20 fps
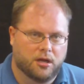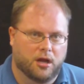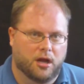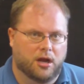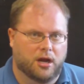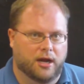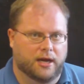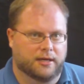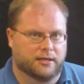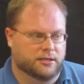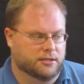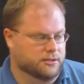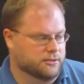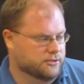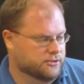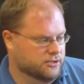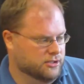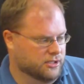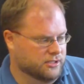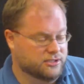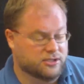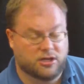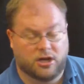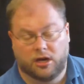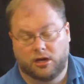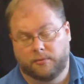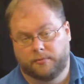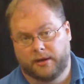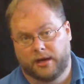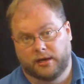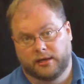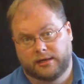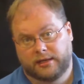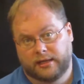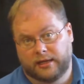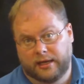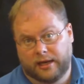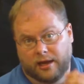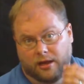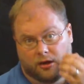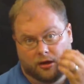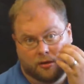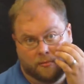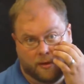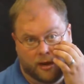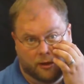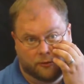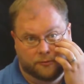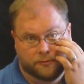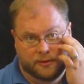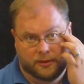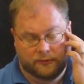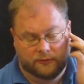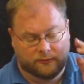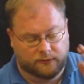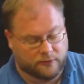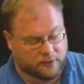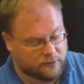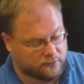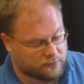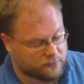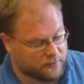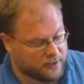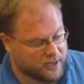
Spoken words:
Alright, so let's talk about getting out our mouthpiece first.